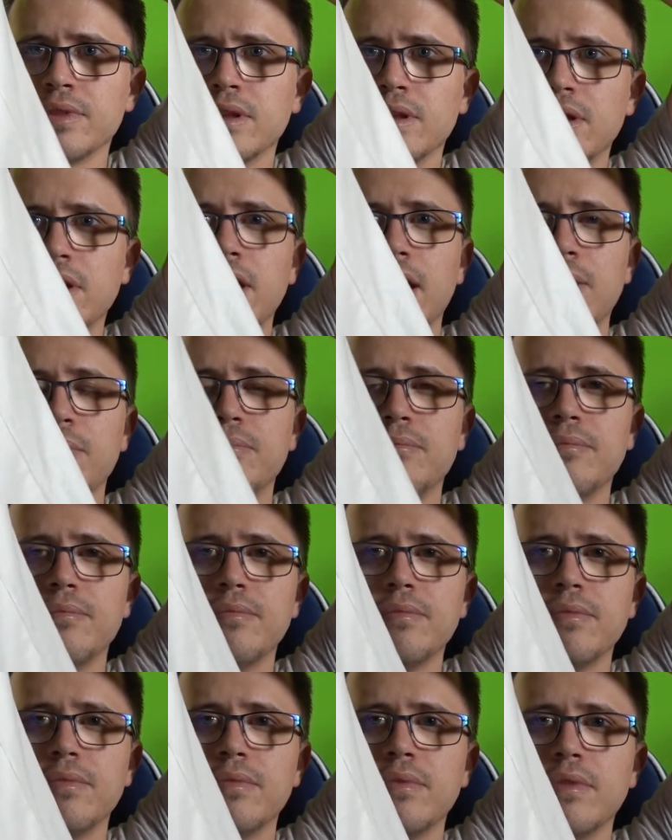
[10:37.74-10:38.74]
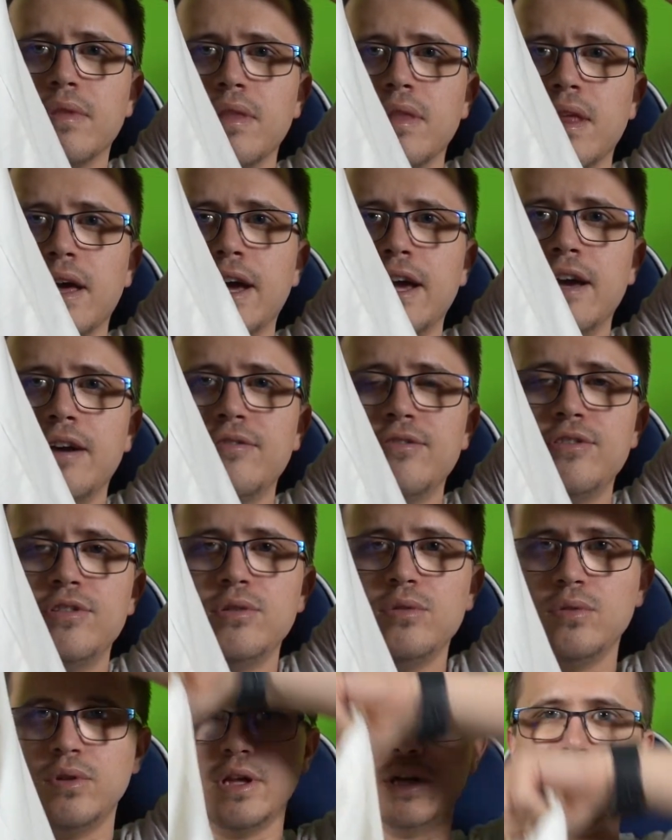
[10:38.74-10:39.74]
Okay, I have
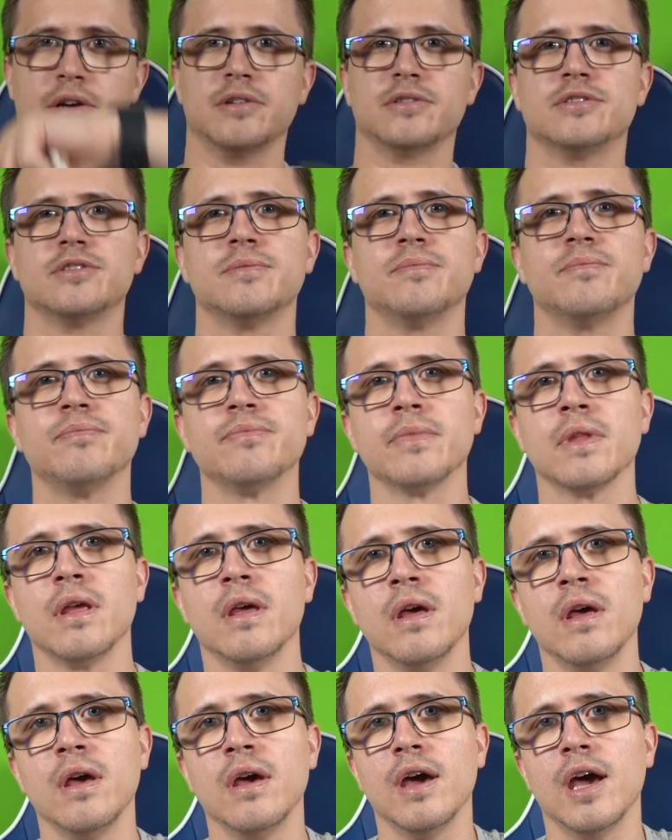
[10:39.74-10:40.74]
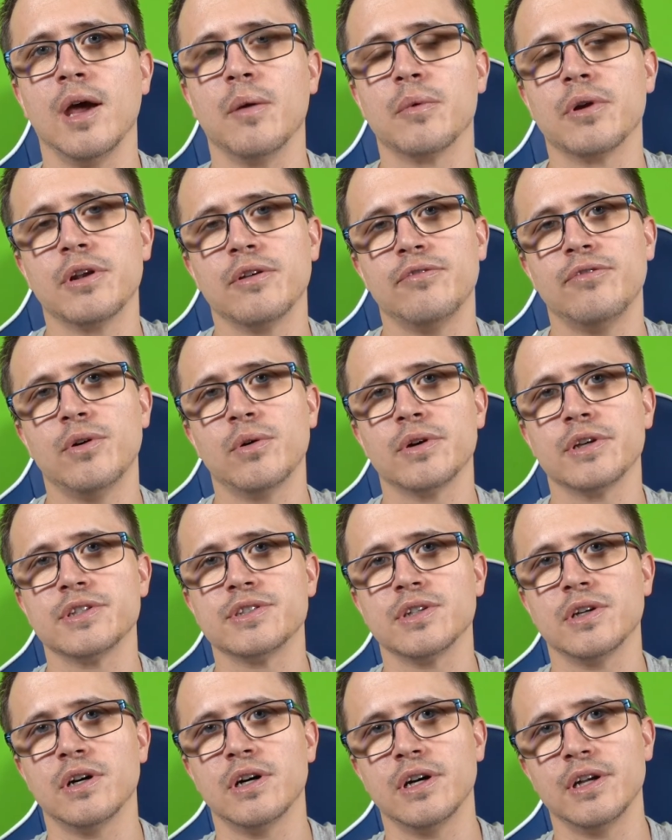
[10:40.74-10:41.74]
2 letters, and we're going to
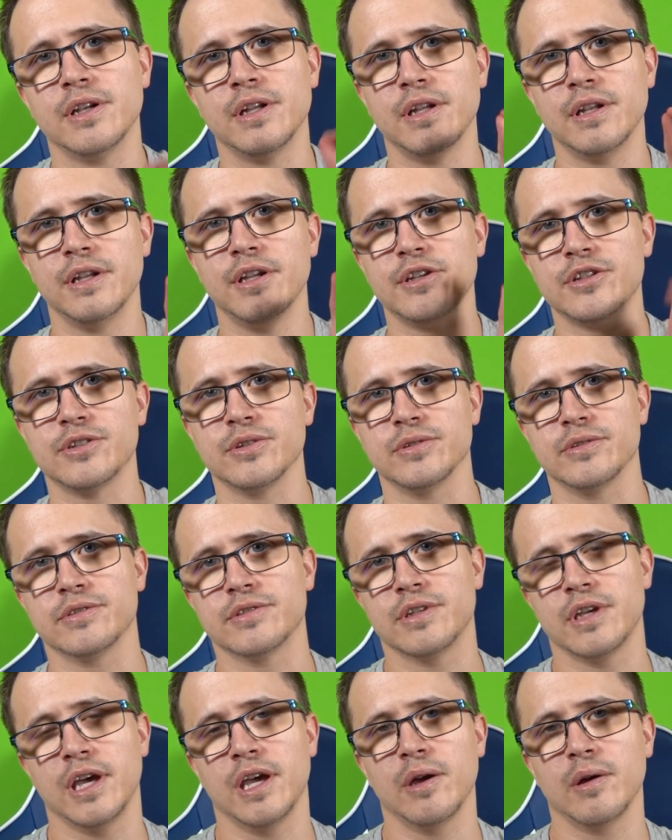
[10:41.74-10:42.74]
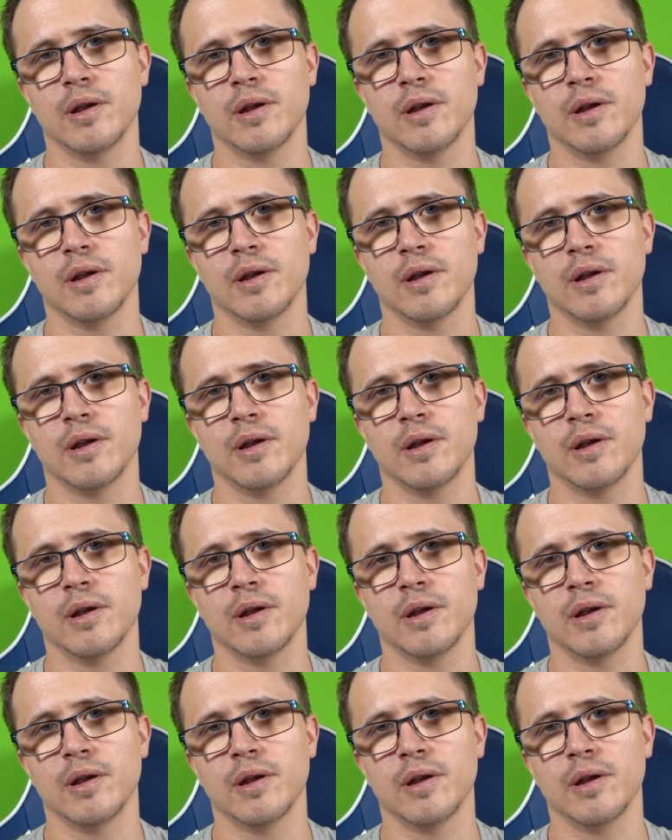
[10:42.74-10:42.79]
focus on initials, okay?